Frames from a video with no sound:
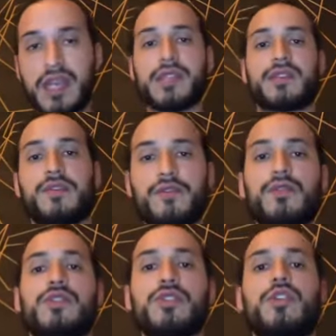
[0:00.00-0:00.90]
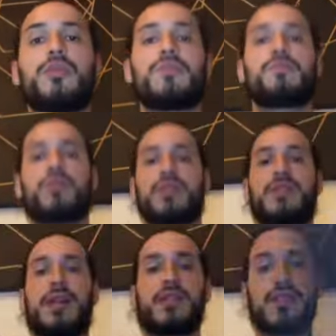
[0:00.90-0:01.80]
it's gonna force you to open more
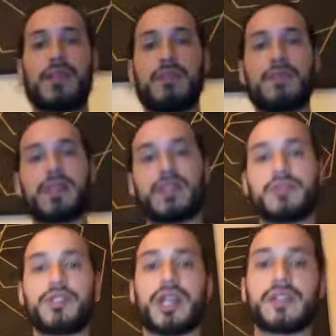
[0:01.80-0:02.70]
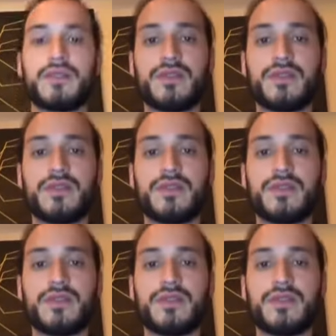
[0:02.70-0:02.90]
sets and then meet the objective.